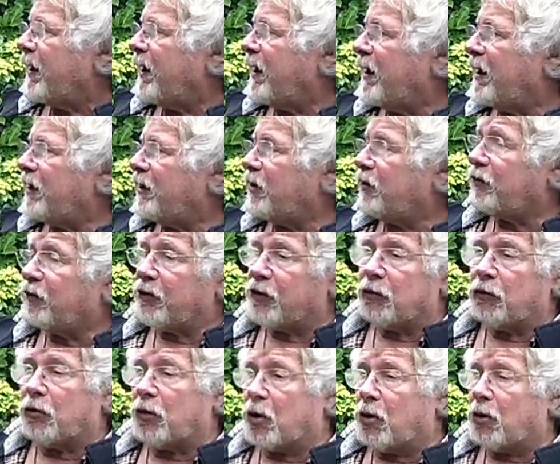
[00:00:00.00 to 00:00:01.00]
And you've
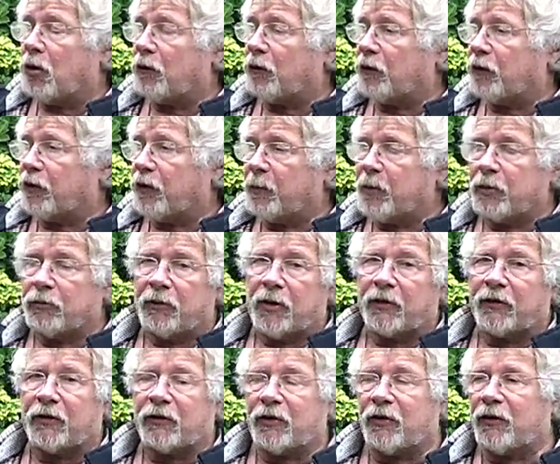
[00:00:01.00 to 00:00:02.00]
still got some of the
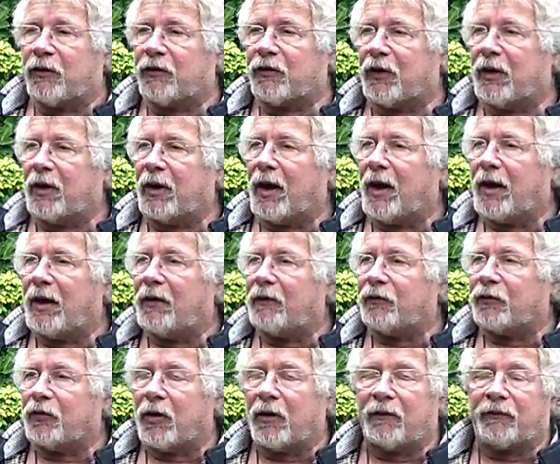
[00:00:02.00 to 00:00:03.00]
residents. And I
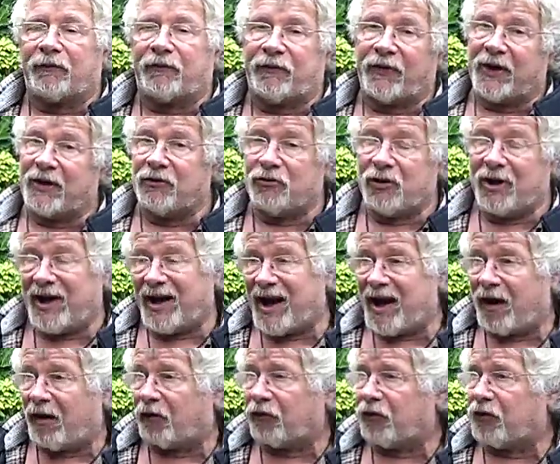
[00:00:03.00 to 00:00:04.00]
love trying to figure it
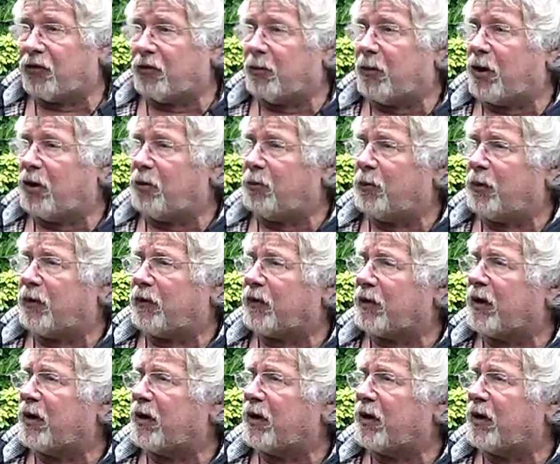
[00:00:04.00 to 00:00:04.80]
out at the moment.